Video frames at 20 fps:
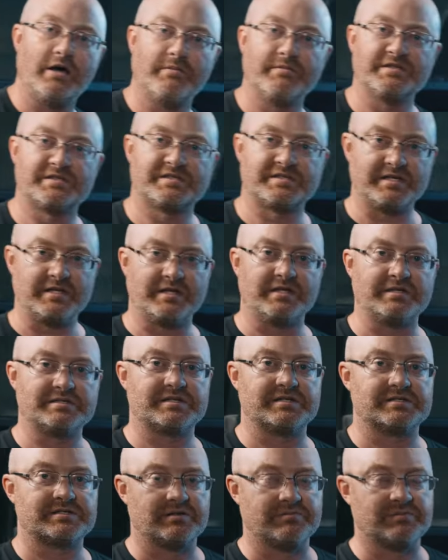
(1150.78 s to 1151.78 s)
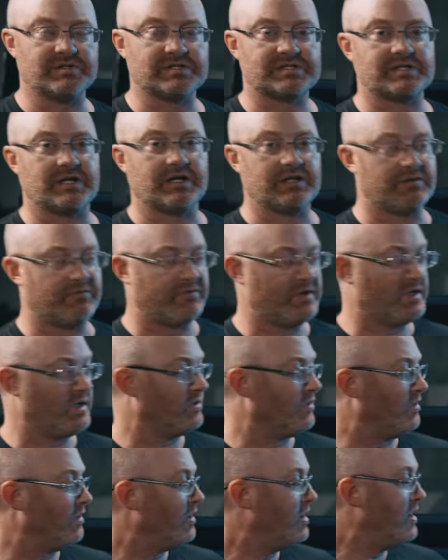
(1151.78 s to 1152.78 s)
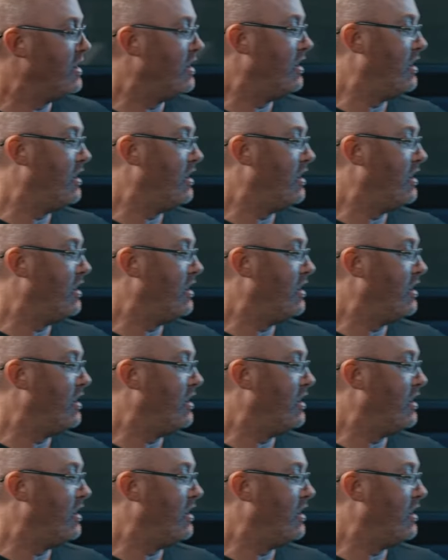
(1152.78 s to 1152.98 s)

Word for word: you'll have a traditional sales model for the X